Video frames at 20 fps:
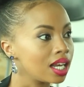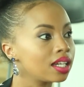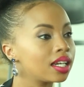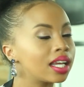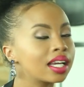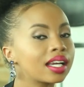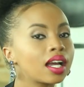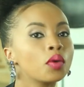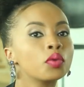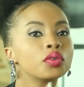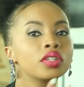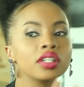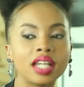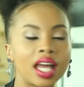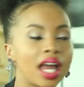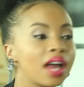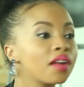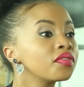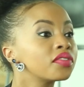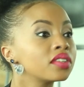Like I wouldn't
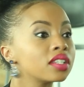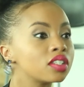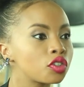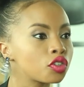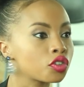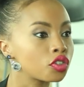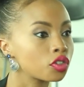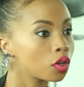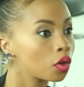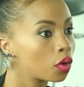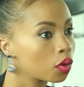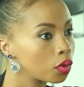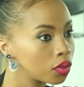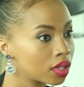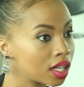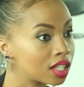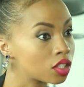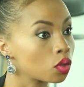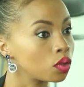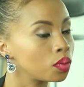have this show
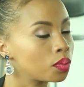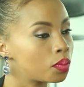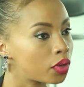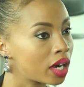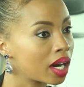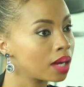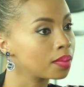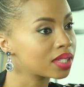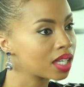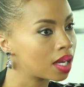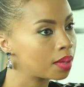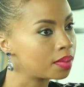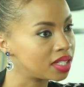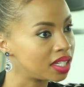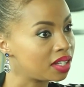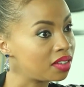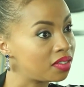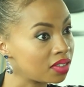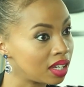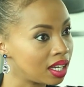that's on primetime
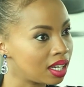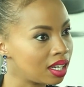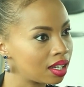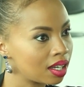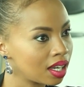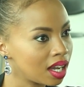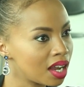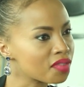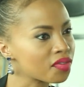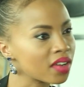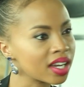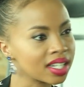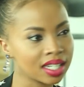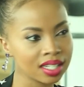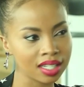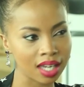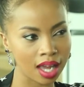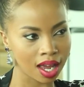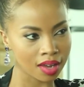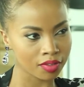TV if I
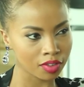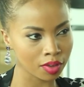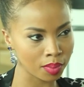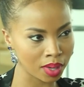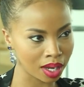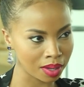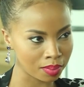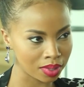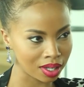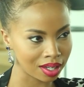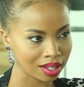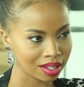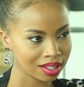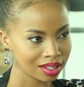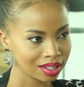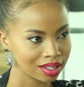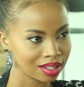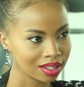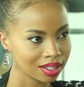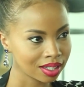didn't have a baby.
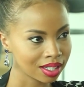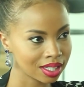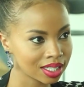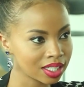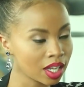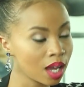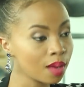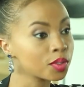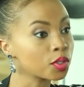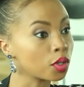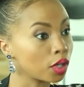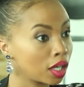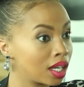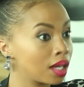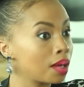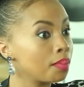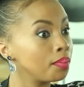Because now I'm talking